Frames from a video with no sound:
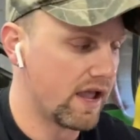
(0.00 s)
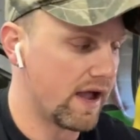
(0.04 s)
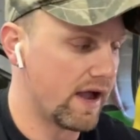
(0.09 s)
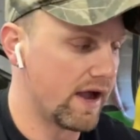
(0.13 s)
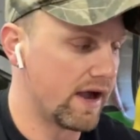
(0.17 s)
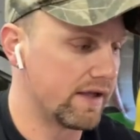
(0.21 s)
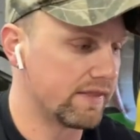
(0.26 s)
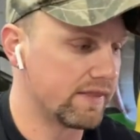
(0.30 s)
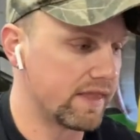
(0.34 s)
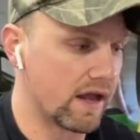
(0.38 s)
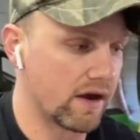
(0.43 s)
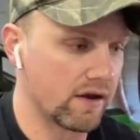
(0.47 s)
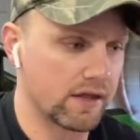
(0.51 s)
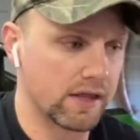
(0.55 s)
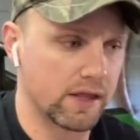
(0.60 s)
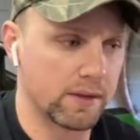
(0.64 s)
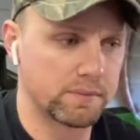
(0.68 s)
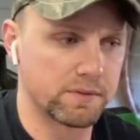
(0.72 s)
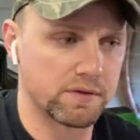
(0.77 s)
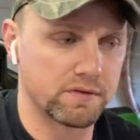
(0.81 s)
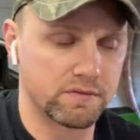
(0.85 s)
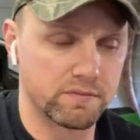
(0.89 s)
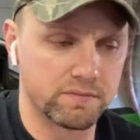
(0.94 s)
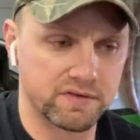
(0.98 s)
That'll
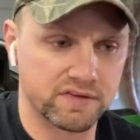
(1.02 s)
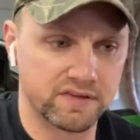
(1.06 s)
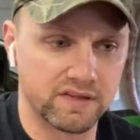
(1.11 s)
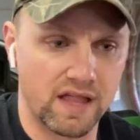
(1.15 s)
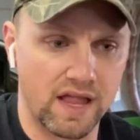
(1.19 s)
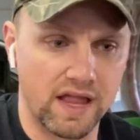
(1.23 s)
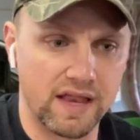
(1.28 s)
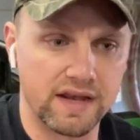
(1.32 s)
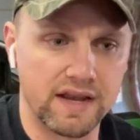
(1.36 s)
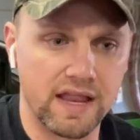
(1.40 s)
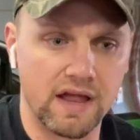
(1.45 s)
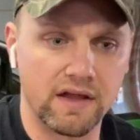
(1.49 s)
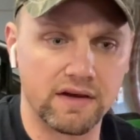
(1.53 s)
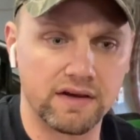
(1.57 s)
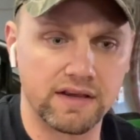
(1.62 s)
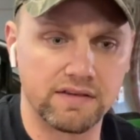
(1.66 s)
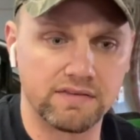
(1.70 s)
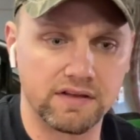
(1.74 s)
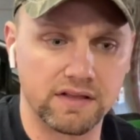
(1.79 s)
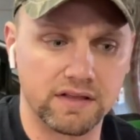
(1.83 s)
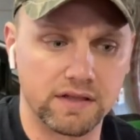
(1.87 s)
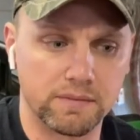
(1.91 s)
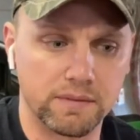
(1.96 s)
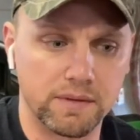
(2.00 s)
help you from sliding out and
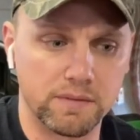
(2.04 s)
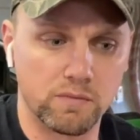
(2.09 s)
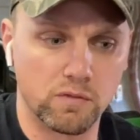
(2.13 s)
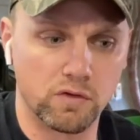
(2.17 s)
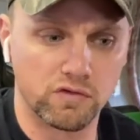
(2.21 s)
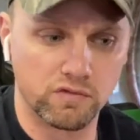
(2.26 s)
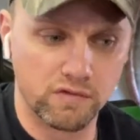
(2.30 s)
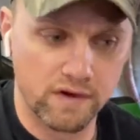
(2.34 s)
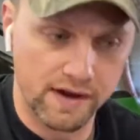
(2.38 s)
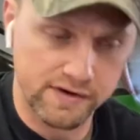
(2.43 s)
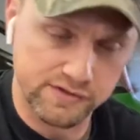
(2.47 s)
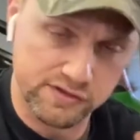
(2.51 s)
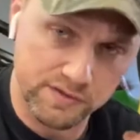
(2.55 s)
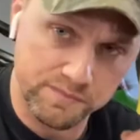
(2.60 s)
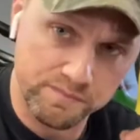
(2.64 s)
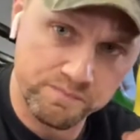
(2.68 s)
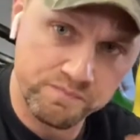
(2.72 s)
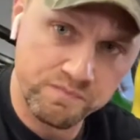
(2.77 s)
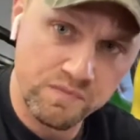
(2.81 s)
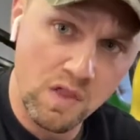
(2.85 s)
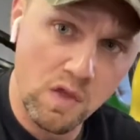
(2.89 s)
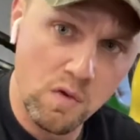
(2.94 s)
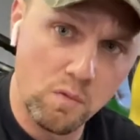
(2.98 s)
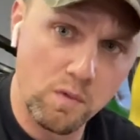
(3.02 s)
give you a little bit more traction
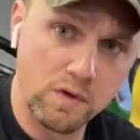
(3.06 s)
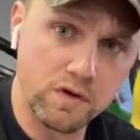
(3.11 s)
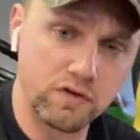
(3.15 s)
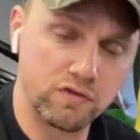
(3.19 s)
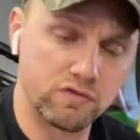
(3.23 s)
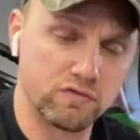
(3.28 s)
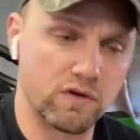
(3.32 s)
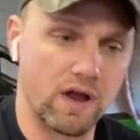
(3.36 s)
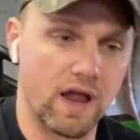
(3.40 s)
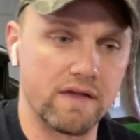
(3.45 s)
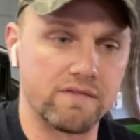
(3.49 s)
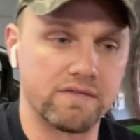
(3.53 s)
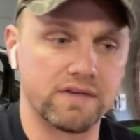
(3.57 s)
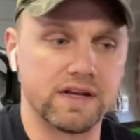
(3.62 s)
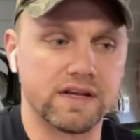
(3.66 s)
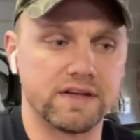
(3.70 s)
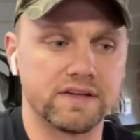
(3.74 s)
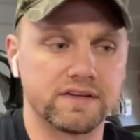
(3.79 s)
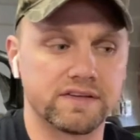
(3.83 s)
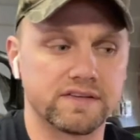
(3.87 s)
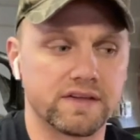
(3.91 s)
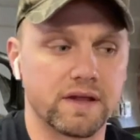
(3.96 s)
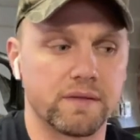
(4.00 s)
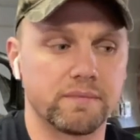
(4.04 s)
when you're driving
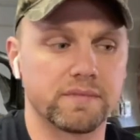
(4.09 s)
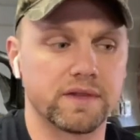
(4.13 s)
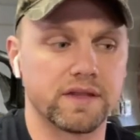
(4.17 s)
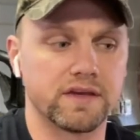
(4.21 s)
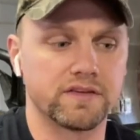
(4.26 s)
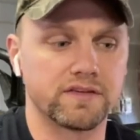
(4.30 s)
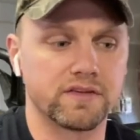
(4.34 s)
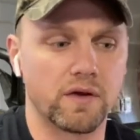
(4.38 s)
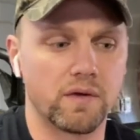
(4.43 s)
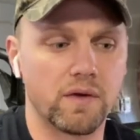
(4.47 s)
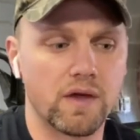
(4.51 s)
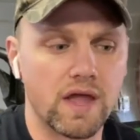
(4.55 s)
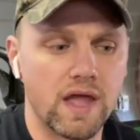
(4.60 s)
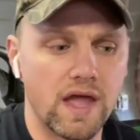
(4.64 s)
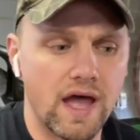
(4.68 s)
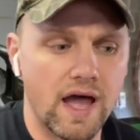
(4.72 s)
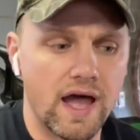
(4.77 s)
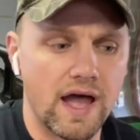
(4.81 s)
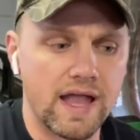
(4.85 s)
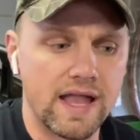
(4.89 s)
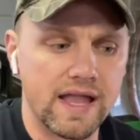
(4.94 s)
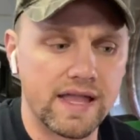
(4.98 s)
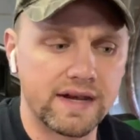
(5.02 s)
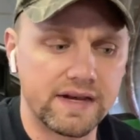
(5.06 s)
into something. So
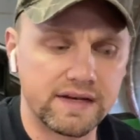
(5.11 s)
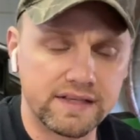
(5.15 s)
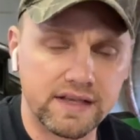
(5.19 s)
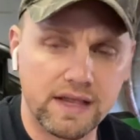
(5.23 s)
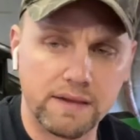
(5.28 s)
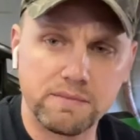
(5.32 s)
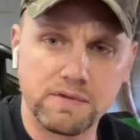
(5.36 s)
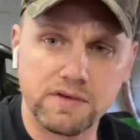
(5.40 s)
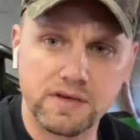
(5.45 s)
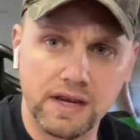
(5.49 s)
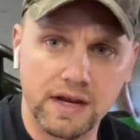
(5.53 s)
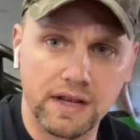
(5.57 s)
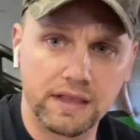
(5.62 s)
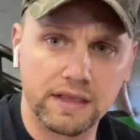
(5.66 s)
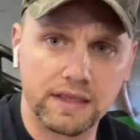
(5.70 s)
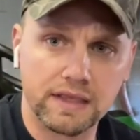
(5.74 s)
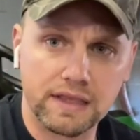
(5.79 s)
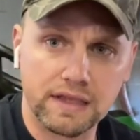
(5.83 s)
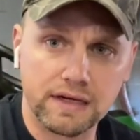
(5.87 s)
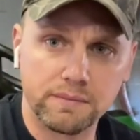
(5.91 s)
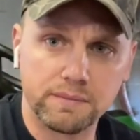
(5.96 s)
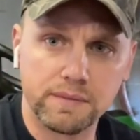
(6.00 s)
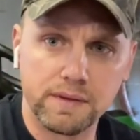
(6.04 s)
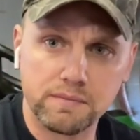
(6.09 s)
anytime you need a
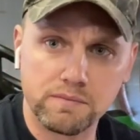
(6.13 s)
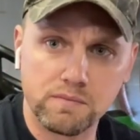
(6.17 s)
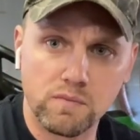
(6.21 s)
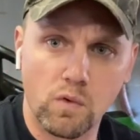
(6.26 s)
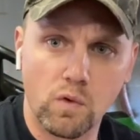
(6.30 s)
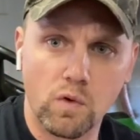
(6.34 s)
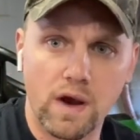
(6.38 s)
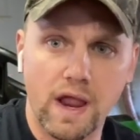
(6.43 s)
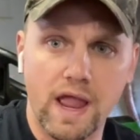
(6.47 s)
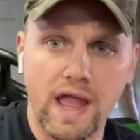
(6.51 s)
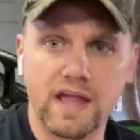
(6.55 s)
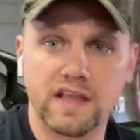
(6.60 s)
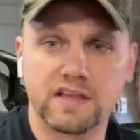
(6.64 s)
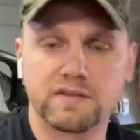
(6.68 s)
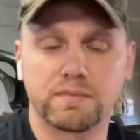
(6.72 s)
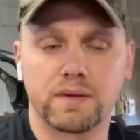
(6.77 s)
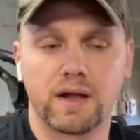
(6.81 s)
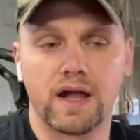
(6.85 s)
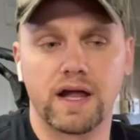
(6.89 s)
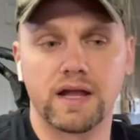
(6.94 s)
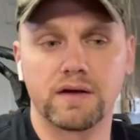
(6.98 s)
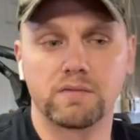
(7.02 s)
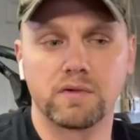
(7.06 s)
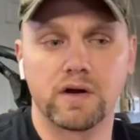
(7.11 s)
little bit more ass
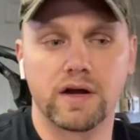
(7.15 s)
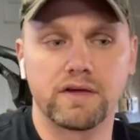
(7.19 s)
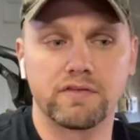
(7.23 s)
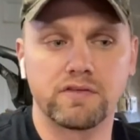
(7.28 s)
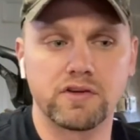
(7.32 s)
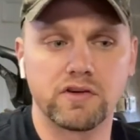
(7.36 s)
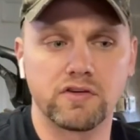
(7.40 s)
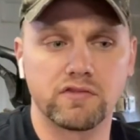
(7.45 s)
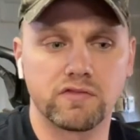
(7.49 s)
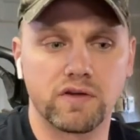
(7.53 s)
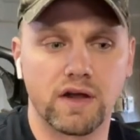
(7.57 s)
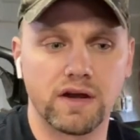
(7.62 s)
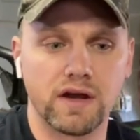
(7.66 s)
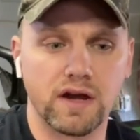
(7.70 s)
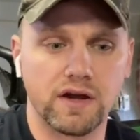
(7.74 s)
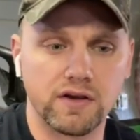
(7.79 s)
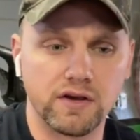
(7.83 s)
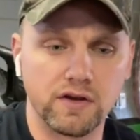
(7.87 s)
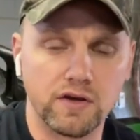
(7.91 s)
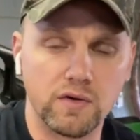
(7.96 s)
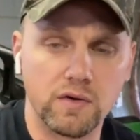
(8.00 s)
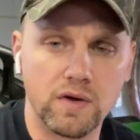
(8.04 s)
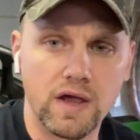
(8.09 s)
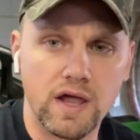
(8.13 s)
behind whatever you're trying to
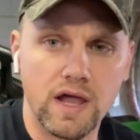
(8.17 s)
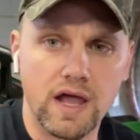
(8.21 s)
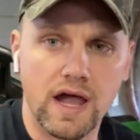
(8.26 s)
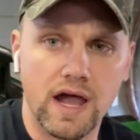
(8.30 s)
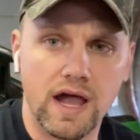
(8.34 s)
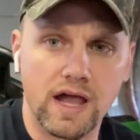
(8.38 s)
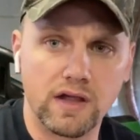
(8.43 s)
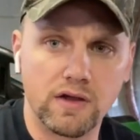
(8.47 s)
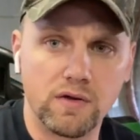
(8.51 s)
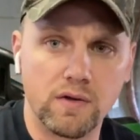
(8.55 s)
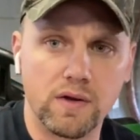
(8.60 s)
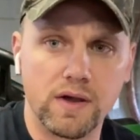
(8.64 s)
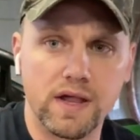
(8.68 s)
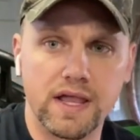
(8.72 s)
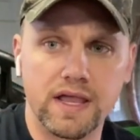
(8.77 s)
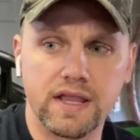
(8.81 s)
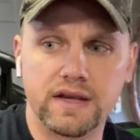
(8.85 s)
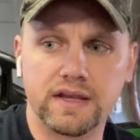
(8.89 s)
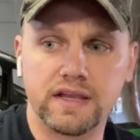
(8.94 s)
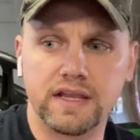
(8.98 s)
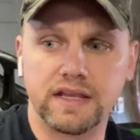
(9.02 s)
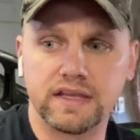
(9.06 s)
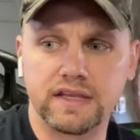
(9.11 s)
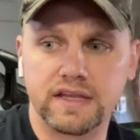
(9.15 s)
do, go
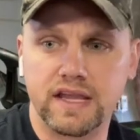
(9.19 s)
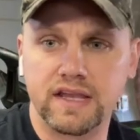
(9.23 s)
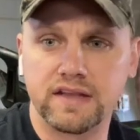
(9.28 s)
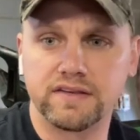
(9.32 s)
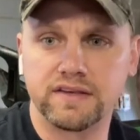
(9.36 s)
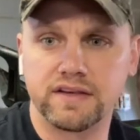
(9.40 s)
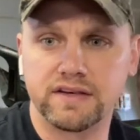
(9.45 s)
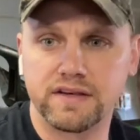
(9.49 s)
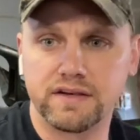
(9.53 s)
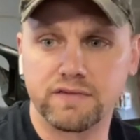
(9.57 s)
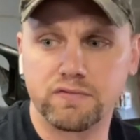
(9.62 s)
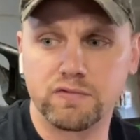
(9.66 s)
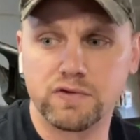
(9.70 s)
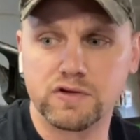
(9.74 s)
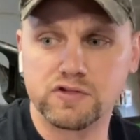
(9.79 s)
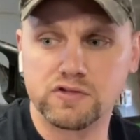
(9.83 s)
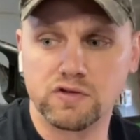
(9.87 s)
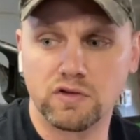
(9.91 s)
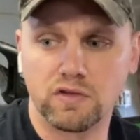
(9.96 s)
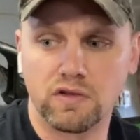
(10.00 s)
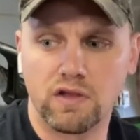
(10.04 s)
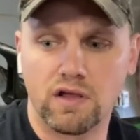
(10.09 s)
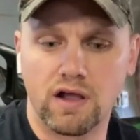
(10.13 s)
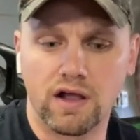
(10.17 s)
ahead and engage that
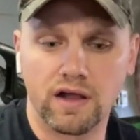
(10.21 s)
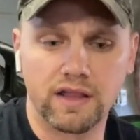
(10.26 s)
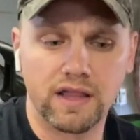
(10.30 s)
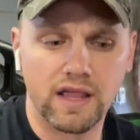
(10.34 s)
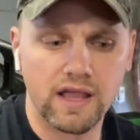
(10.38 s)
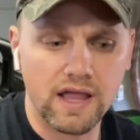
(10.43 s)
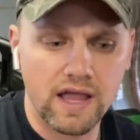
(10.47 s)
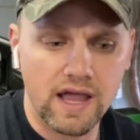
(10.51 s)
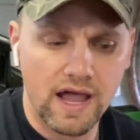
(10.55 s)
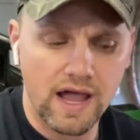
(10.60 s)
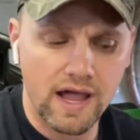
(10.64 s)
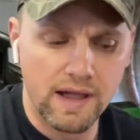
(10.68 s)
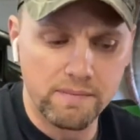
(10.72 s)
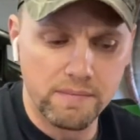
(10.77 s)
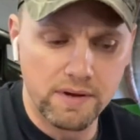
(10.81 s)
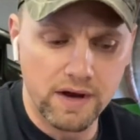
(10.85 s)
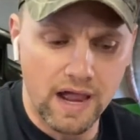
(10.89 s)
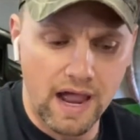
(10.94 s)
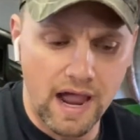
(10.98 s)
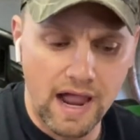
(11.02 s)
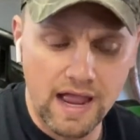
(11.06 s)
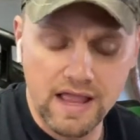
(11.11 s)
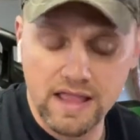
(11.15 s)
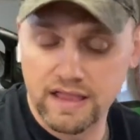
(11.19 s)
differential lock. But
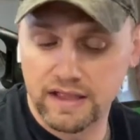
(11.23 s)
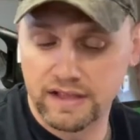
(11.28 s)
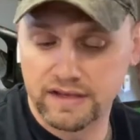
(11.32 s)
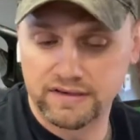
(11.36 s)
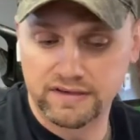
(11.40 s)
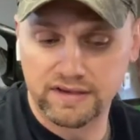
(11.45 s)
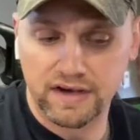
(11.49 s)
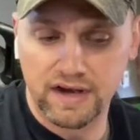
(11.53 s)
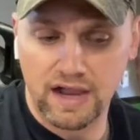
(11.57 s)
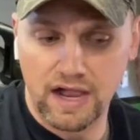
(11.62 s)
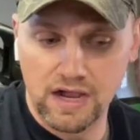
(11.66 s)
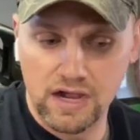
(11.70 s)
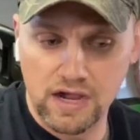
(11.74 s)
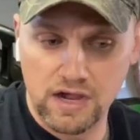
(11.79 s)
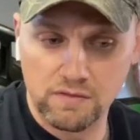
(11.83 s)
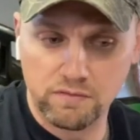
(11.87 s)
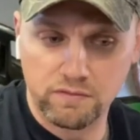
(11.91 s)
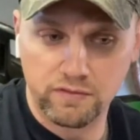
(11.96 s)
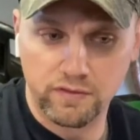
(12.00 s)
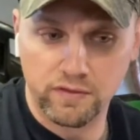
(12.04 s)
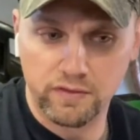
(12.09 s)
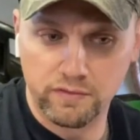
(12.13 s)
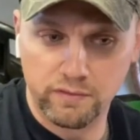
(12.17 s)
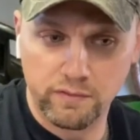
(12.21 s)
like I said,
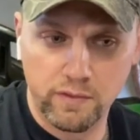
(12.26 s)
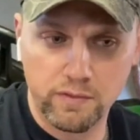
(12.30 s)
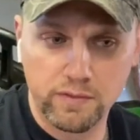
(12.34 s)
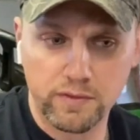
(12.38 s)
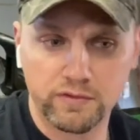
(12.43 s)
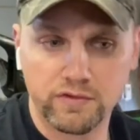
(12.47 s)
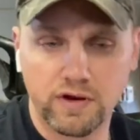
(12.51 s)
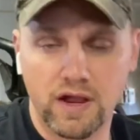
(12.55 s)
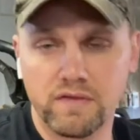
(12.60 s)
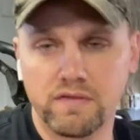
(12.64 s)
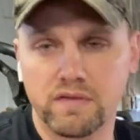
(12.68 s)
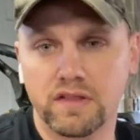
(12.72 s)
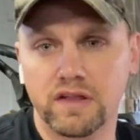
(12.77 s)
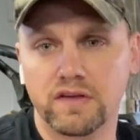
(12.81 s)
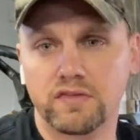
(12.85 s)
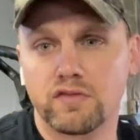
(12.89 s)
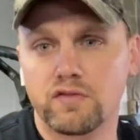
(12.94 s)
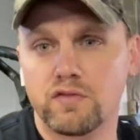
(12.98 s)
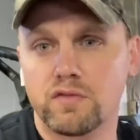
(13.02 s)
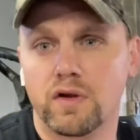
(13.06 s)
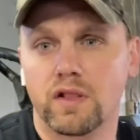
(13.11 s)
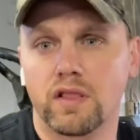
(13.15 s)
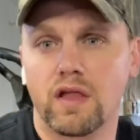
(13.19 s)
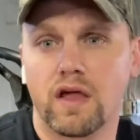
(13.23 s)
for the four-wheel drive, unless
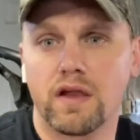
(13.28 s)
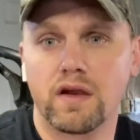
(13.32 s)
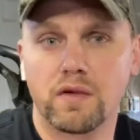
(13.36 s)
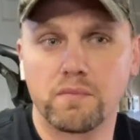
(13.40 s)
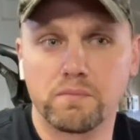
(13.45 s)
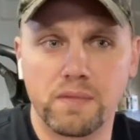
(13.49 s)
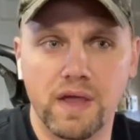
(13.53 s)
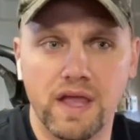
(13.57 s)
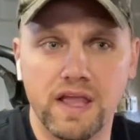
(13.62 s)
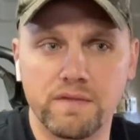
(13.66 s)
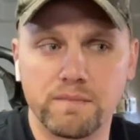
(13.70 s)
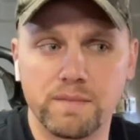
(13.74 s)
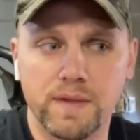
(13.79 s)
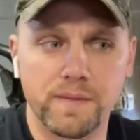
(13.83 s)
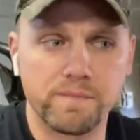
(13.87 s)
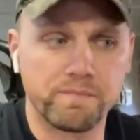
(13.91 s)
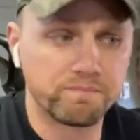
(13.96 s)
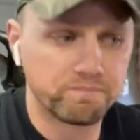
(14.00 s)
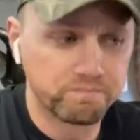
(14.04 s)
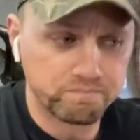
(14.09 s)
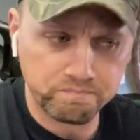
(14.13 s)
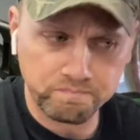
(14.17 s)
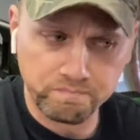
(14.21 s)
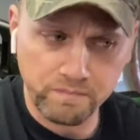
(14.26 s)
you're doing a lot on
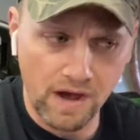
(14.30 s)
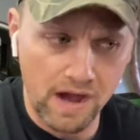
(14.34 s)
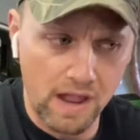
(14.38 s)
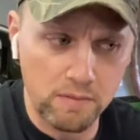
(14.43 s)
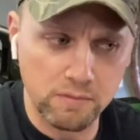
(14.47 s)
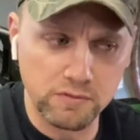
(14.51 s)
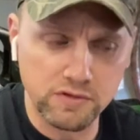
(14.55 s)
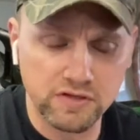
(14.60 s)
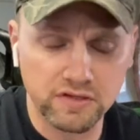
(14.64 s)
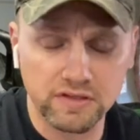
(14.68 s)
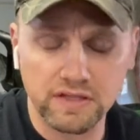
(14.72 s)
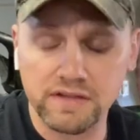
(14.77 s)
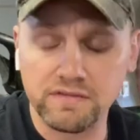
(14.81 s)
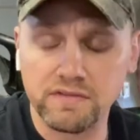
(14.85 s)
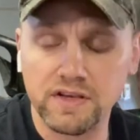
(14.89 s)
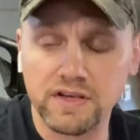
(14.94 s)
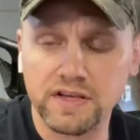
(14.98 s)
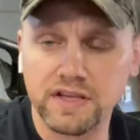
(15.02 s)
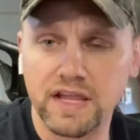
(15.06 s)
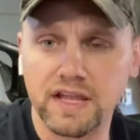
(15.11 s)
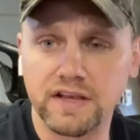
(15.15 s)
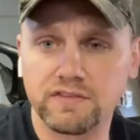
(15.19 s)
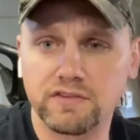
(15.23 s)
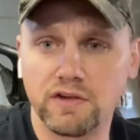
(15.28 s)
pavement, I would just leave it
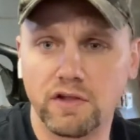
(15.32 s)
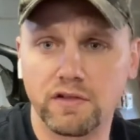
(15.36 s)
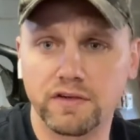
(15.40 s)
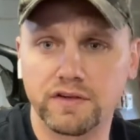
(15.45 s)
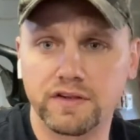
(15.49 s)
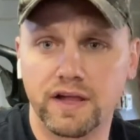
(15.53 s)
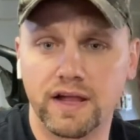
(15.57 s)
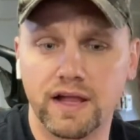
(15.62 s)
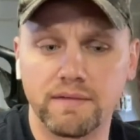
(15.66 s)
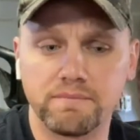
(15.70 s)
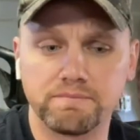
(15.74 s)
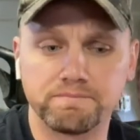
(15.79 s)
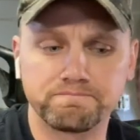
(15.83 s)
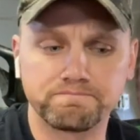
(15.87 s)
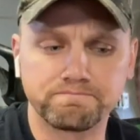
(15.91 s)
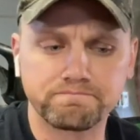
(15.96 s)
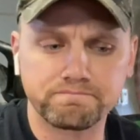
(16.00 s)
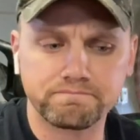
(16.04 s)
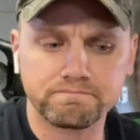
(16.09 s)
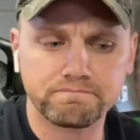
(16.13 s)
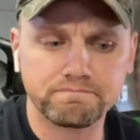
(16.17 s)
engaged all the time.